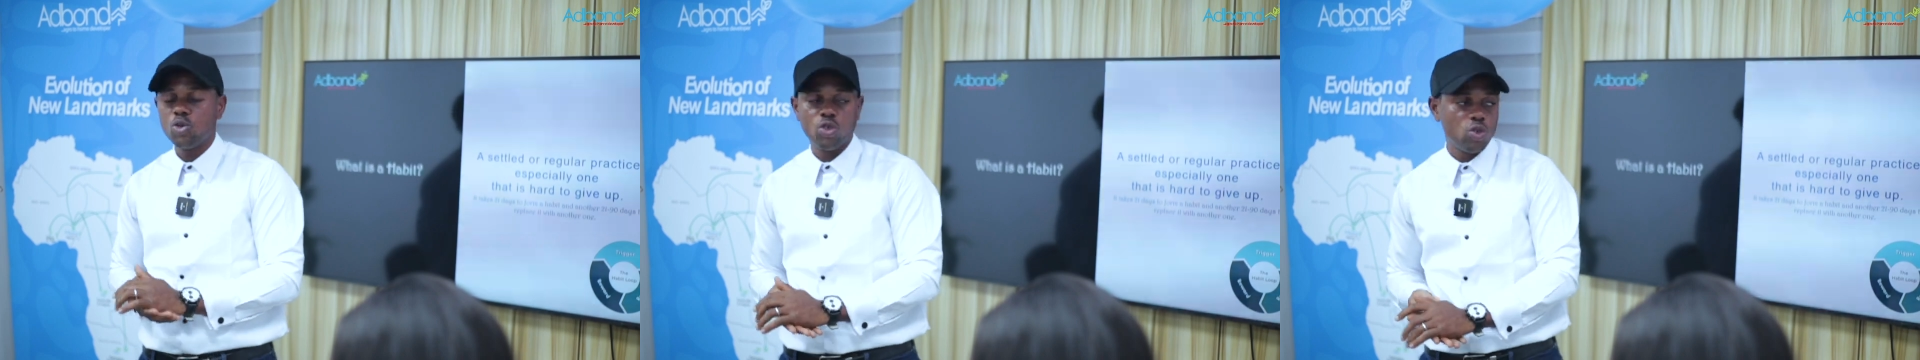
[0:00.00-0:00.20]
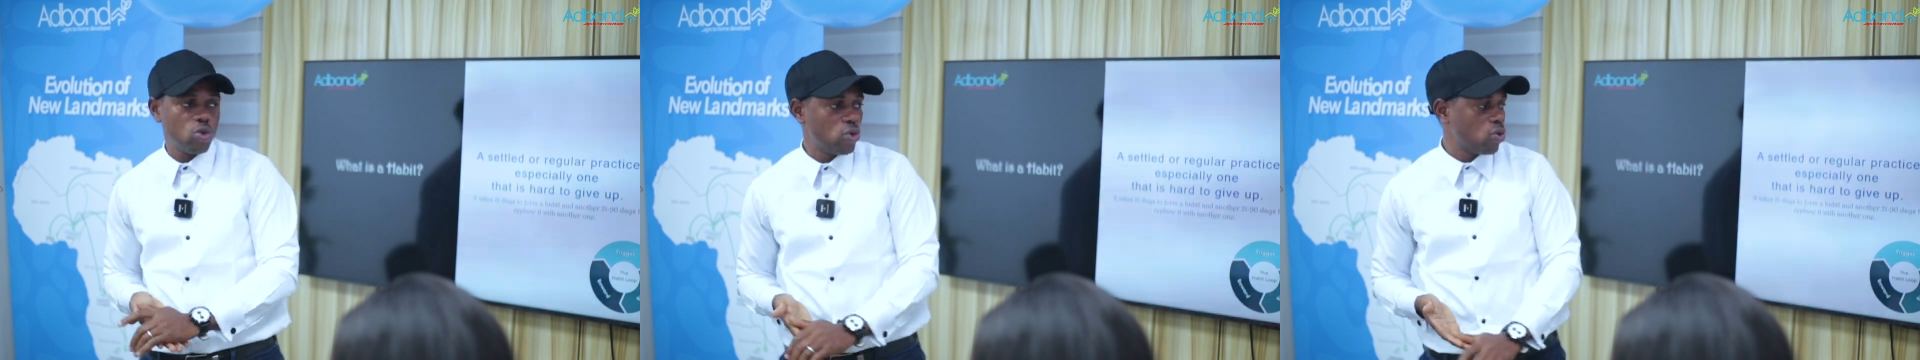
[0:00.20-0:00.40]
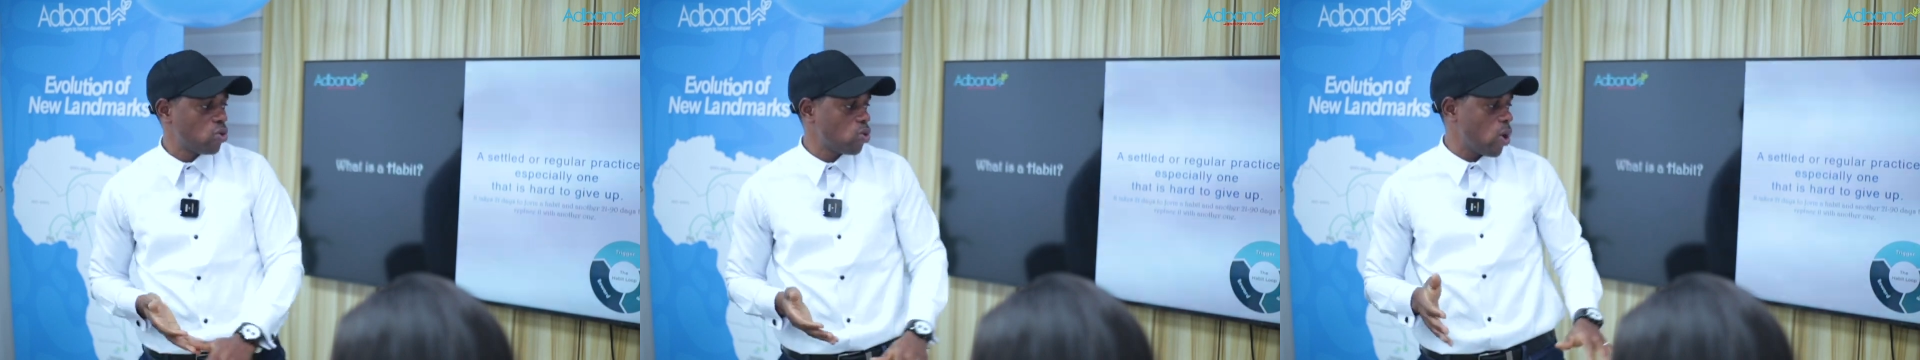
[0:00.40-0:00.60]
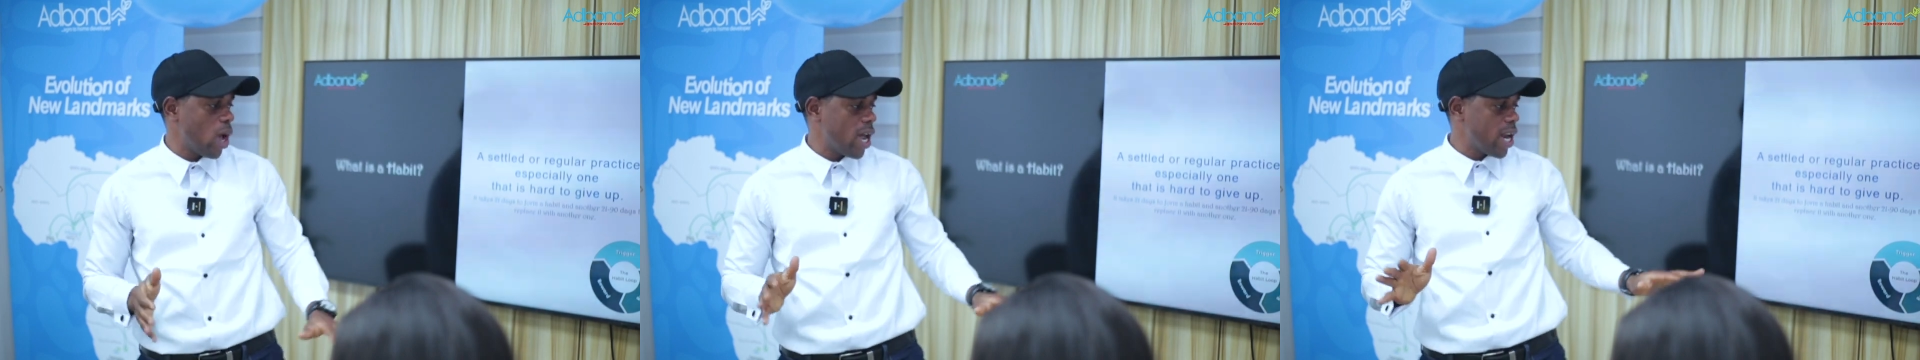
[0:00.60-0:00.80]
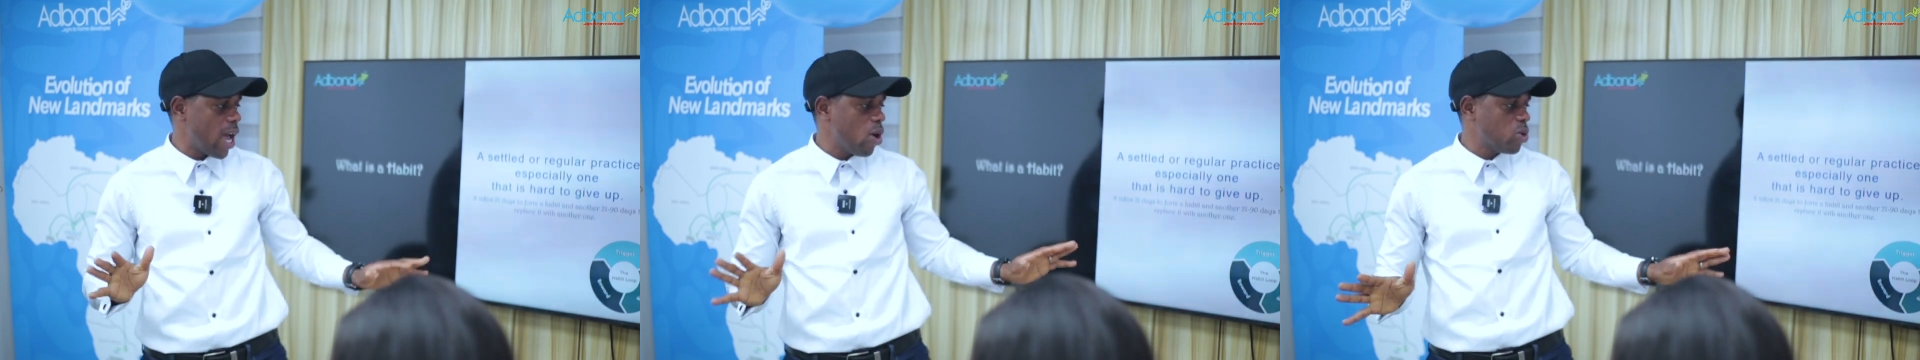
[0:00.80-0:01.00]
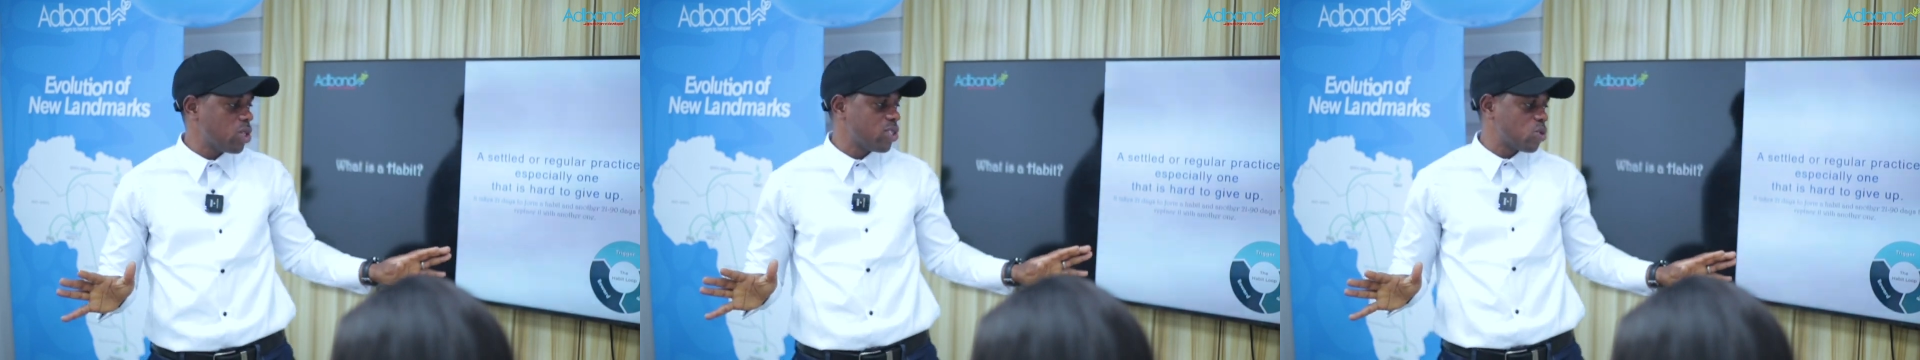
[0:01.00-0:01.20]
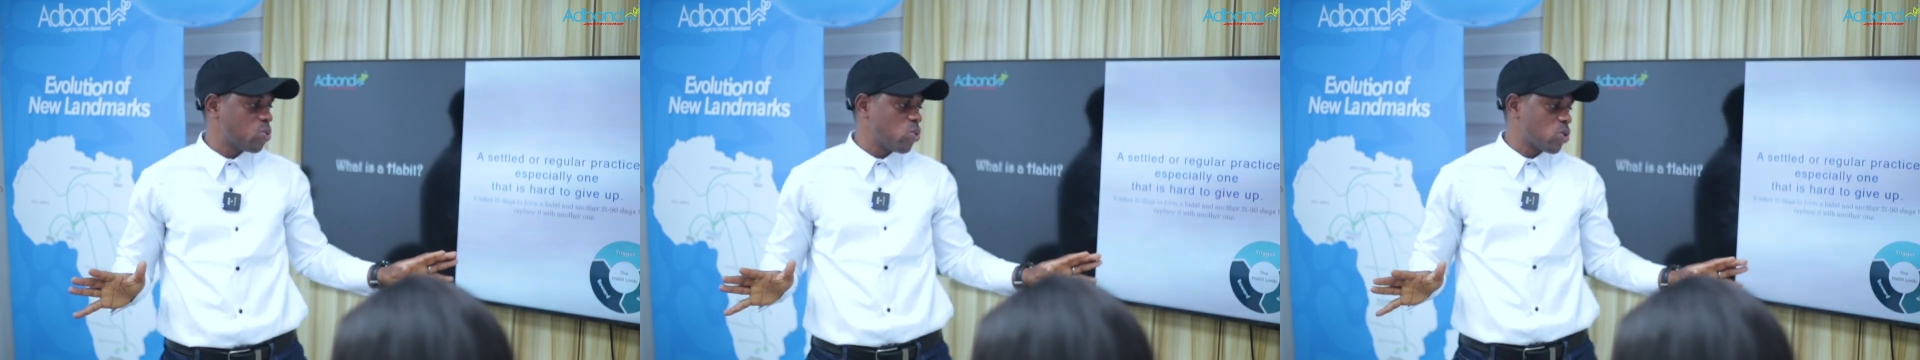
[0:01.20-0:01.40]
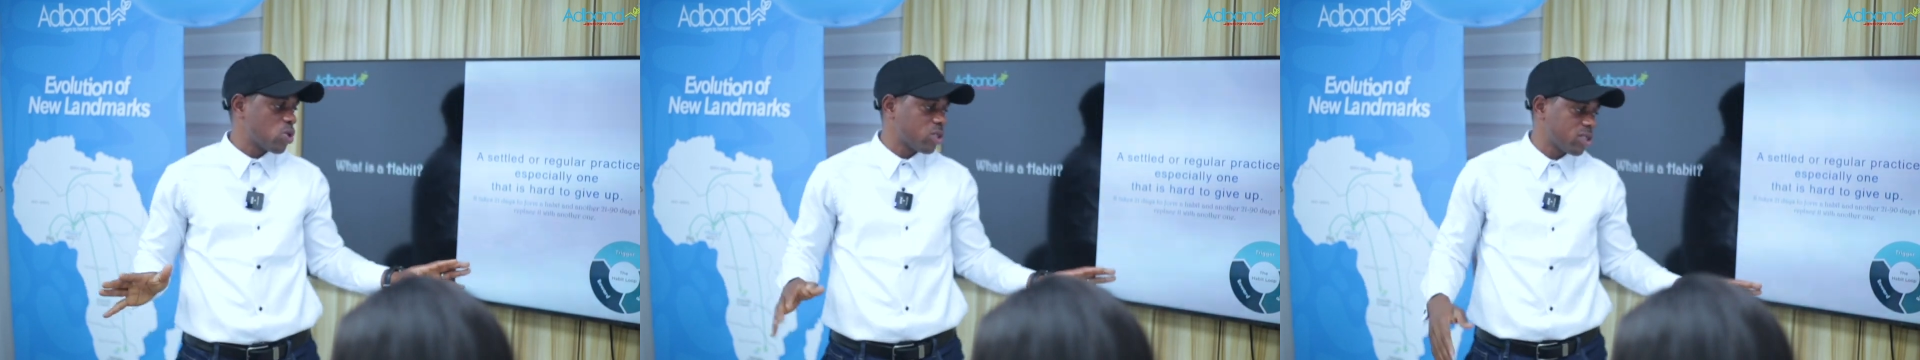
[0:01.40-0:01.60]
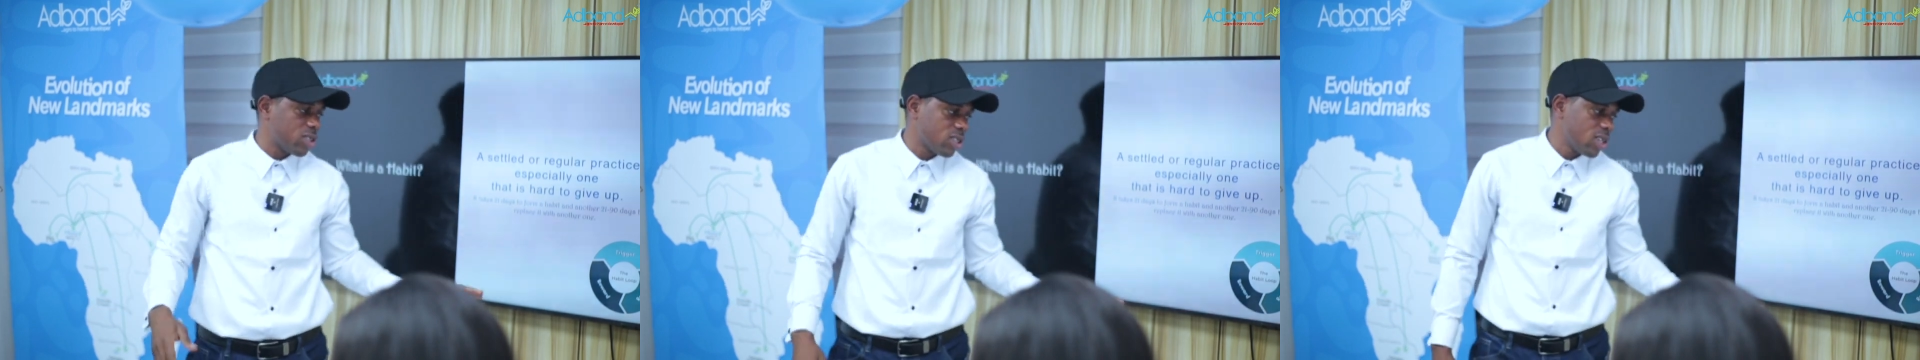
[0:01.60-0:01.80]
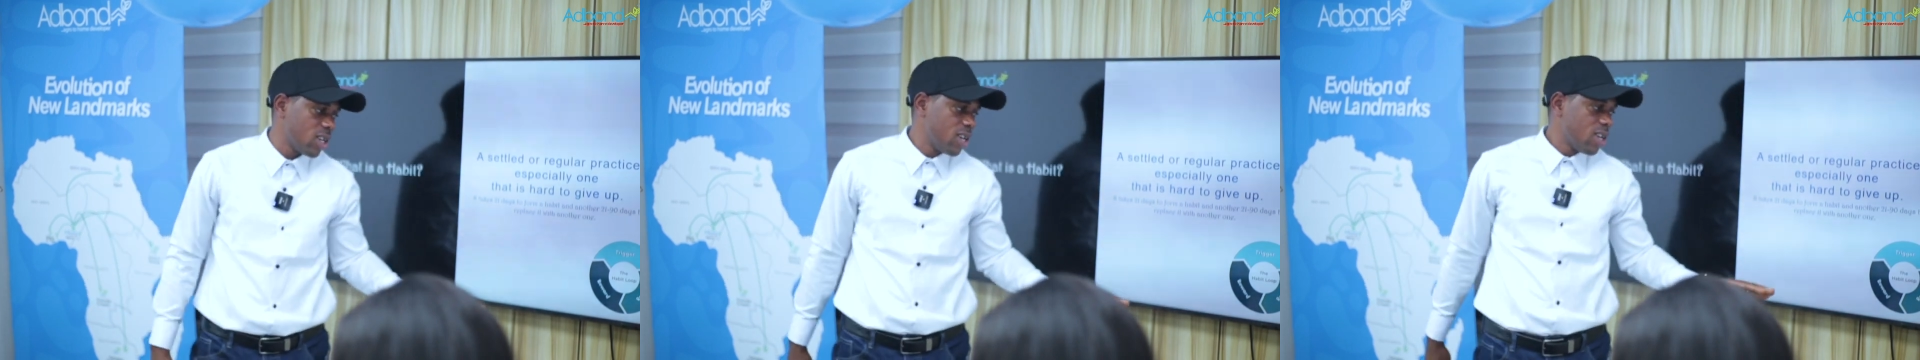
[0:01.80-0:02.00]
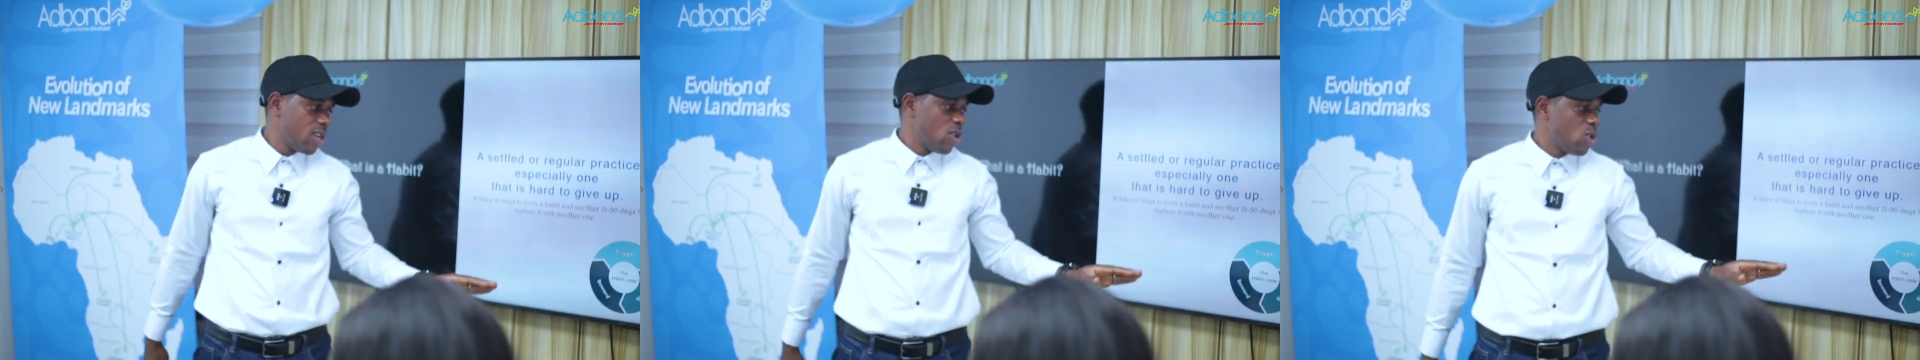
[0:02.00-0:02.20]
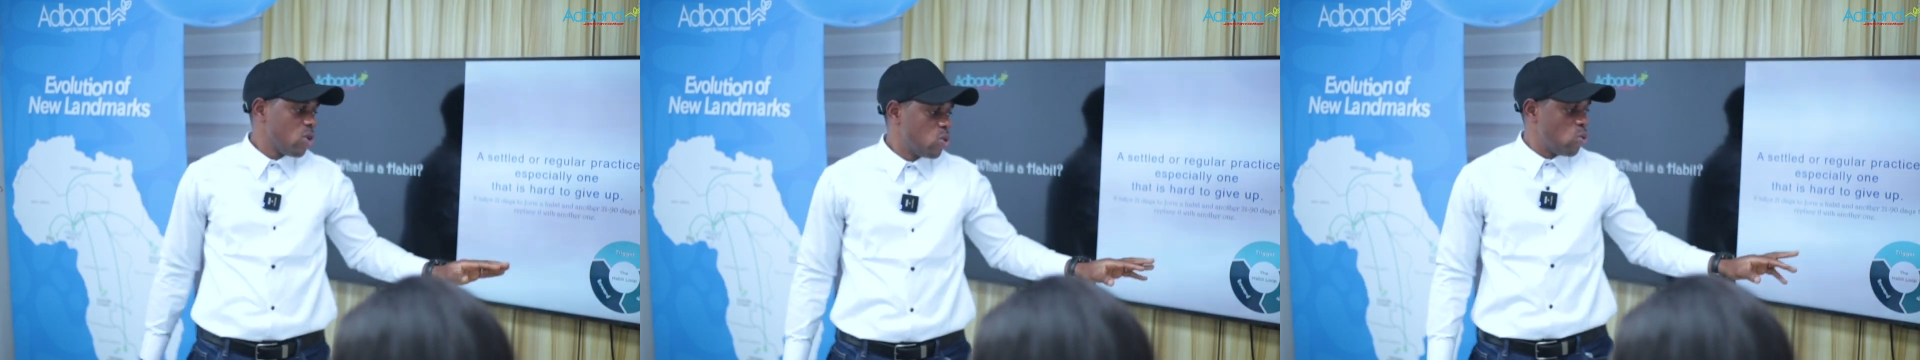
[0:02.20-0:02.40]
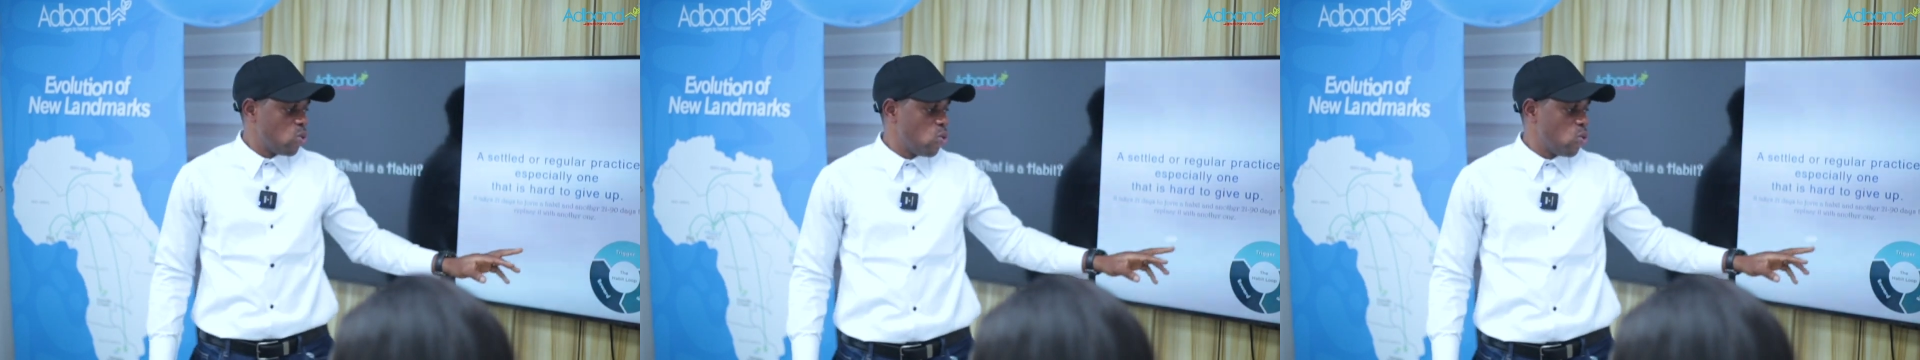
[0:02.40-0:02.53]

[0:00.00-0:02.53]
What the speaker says: show you. So, and how this works, you